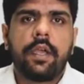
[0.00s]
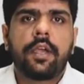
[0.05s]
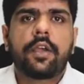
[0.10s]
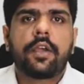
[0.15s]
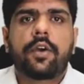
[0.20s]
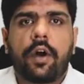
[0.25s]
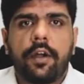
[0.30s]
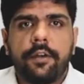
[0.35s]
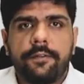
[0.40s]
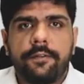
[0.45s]

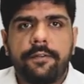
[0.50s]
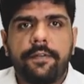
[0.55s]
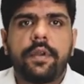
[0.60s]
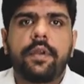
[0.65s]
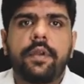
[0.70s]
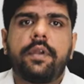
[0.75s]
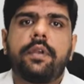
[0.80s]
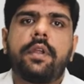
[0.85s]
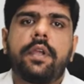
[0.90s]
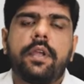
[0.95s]

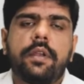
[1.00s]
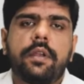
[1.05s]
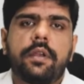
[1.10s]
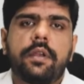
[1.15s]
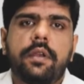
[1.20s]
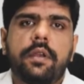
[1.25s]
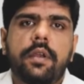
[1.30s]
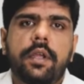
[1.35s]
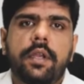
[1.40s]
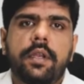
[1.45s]
confident
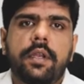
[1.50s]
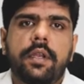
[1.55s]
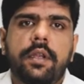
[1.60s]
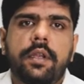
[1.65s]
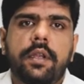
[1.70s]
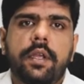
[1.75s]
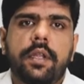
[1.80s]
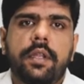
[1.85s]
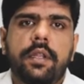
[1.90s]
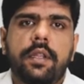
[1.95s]
in,
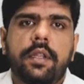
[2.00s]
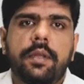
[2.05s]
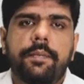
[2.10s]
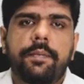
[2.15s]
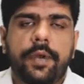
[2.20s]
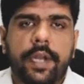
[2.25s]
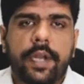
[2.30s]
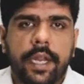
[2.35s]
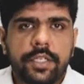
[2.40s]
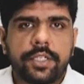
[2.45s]
in, in the
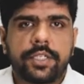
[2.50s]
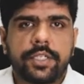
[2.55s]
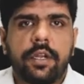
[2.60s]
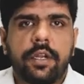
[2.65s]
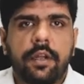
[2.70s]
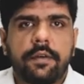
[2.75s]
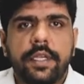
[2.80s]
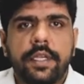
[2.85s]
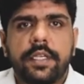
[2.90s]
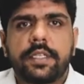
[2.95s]

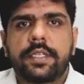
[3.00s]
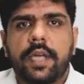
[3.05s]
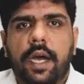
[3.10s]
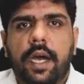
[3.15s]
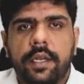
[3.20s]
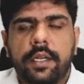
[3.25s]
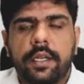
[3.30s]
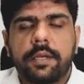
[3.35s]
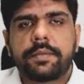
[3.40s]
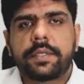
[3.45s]
potential of these
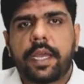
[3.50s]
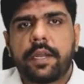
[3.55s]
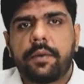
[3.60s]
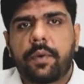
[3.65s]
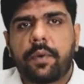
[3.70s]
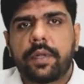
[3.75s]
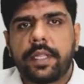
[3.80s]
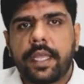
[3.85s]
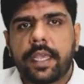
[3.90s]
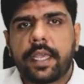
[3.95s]
startups and
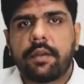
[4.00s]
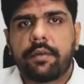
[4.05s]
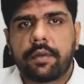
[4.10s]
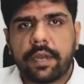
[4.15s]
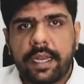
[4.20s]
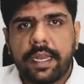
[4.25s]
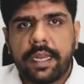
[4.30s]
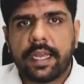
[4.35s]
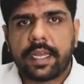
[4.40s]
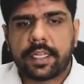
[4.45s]
what they can
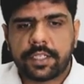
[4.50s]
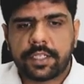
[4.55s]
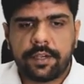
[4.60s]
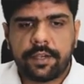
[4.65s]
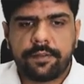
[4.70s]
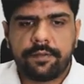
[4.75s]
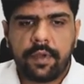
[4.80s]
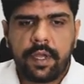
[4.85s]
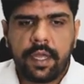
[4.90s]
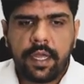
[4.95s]
really
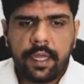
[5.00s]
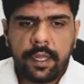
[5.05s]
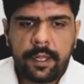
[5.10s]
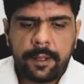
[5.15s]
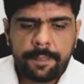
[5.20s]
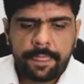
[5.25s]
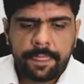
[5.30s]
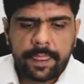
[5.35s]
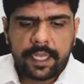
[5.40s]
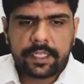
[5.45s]
achieve.
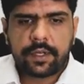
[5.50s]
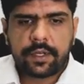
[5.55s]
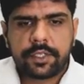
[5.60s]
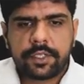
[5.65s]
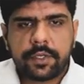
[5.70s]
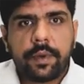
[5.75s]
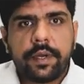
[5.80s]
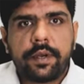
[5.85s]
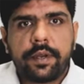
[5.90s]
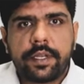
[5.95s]
It's
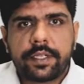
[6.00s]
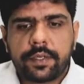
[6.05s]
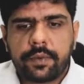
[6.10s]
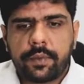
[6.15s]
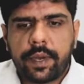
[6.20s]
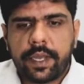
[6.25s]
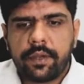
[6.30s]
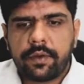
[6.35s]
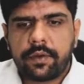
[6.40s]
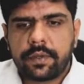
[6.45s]
also one reason
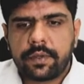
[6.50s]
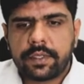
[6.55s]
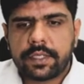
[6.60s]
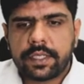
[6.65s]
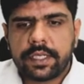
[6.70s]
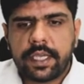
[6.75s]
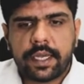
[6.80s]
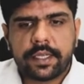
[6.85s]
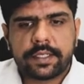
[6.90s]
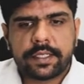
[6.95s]
why you don't
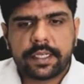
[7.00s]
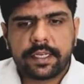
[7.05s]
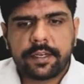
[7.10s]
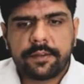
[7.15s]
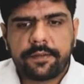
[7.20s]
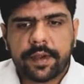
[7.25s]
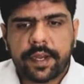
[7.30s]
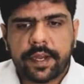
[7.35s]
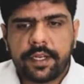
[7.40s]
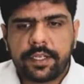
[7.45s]
see a
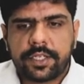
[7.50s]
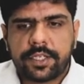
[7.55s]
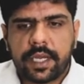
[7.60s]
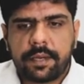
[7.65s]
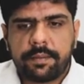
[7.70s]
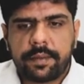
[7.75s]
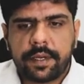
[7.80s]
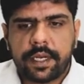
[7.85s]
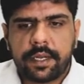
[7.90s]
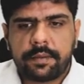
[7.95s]
significant
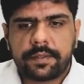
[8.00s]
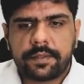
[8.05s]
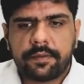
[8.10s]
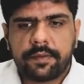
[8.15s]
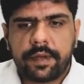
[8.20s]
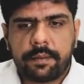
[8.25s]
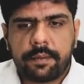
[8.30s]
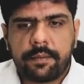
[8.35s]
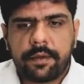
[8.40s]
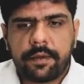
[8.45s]
jump in terms of
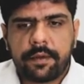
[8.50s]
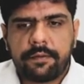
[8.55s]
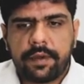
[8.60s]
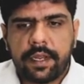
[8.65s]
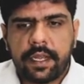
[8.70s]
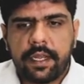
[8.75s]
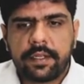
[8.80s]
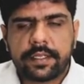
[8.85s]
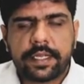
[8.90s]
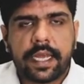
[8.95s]
number of
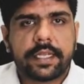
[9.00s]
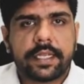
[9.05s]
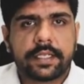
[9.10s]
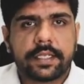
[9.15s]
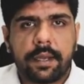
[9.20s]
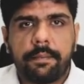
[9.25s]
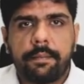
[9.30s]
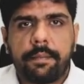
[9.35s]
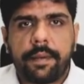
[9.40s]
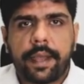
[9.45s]
deals as
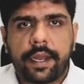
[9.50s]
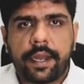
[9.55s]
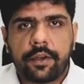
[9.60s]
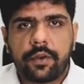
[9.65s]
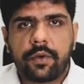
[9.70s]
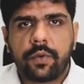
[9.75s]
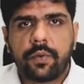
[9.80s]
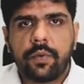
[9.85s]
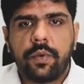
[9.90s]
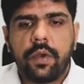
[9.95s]
compared
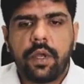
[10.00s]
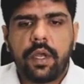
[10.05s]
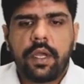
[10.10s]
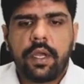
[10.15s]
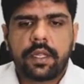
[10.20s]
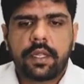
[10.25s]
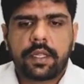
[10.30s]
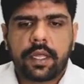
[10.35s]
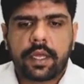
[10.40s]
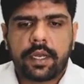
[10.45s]
to
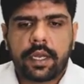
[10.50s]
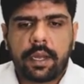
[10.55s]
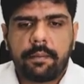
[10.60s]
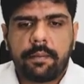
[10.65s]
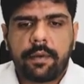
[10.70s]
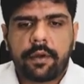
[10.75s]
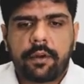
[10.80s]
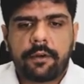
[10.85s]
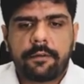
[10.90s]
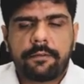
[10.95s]
the
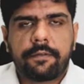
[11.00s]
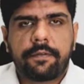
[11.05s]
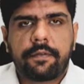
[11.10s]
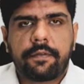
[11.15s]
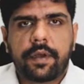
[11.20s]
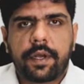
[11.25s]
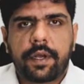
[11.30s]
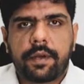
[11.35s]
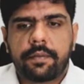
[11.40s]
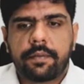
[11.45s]
number of
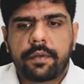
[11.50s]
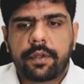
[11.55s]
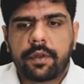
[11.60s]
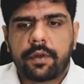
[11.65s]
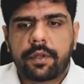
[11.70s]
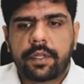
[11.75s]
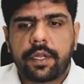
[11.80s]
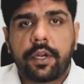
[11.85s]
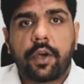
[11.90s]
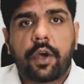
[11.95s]
uh, you
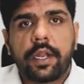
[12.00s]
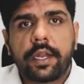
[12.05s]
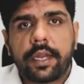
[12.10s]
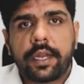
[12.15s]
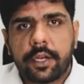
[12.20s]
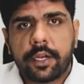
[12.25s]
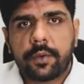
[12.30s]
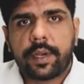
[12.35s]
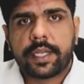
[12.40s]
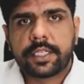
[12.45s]
know the dollar
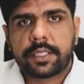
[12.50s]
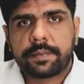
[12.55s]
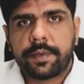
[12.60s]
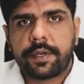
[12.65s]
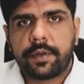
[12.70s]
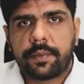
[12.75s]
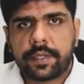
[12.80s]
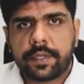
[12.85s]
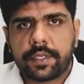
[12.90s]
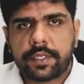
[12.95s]

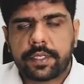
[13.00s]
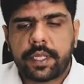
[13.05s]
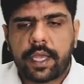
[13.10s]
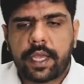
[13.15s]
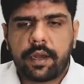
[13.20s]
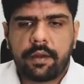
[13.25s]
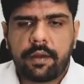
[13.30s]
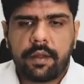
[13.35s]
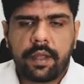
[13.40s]
investment which is there.